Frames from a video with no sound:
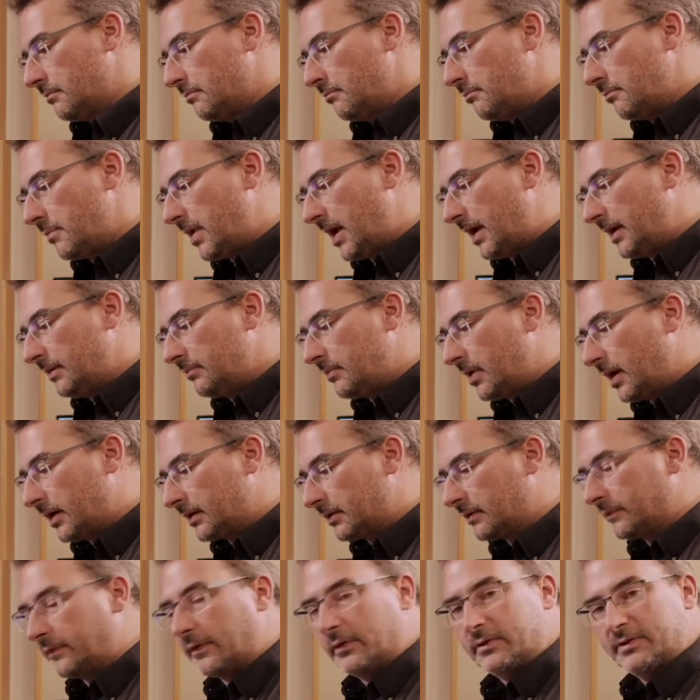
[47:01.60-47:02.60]
main
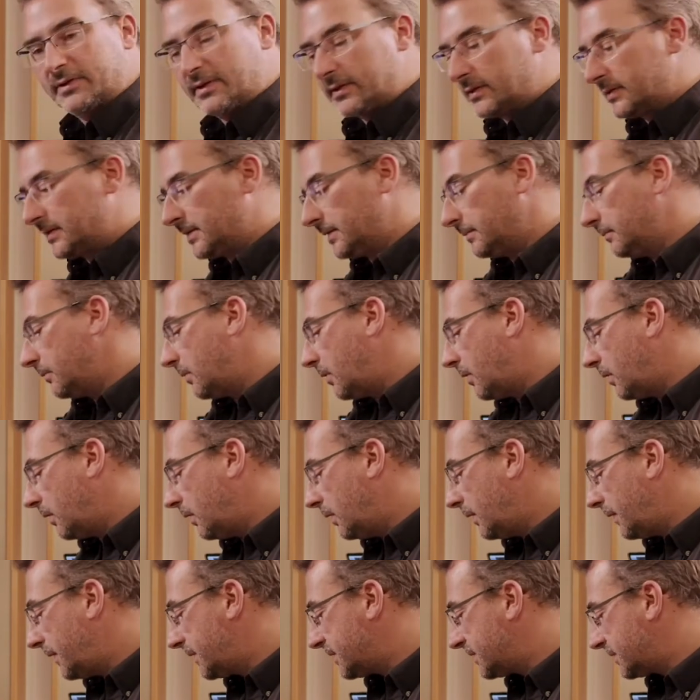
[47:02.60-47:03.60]
microphone system,
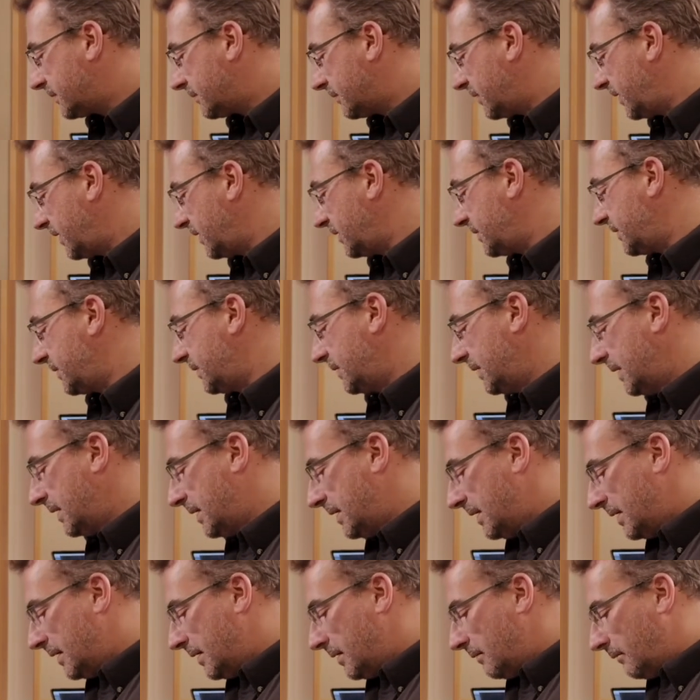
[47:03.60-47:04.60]
all the strings,
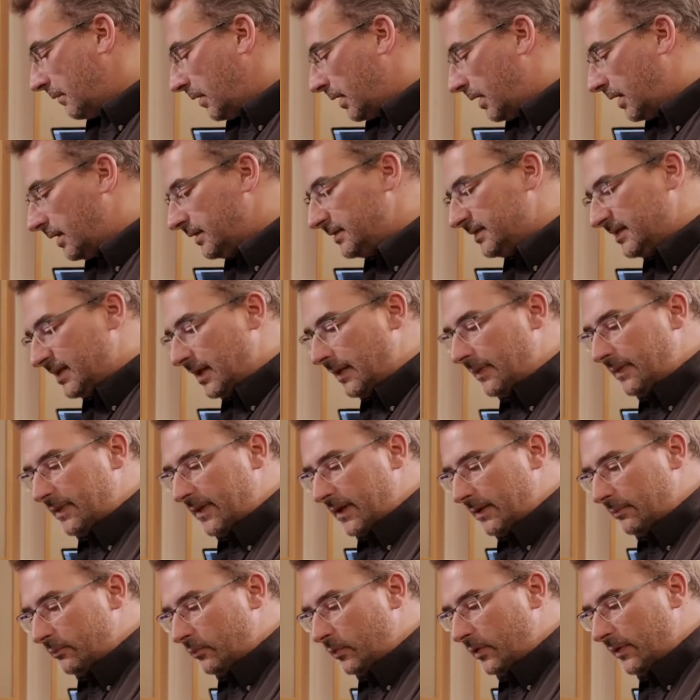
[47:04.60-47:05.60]
I send
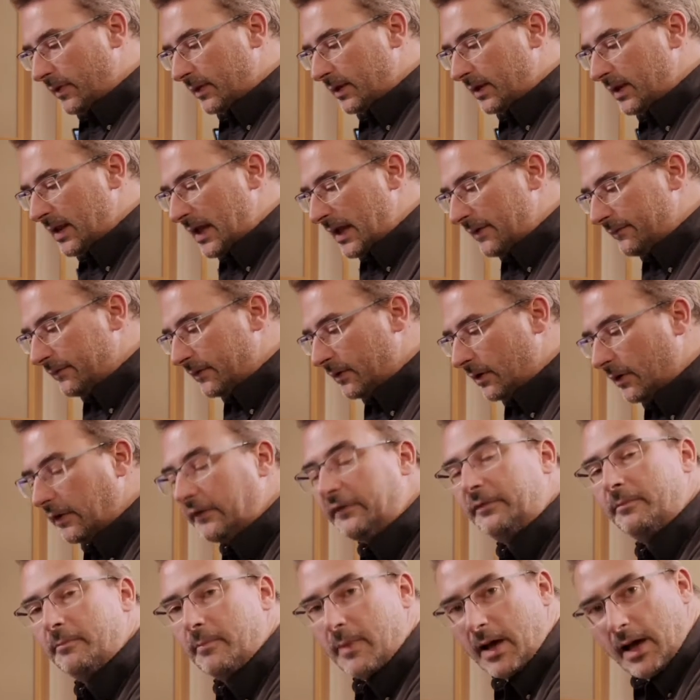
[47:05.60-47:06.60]
them with a level
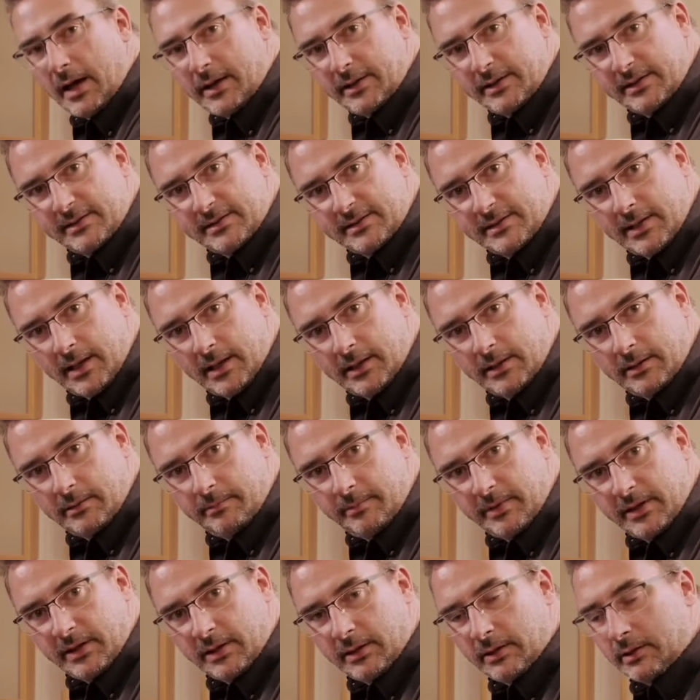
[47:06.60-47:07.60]
of -10
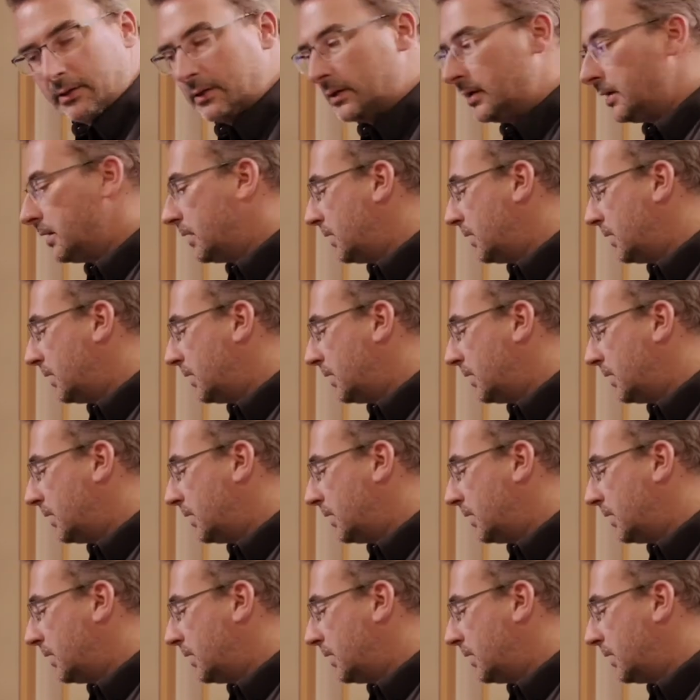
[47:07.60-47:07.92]
dB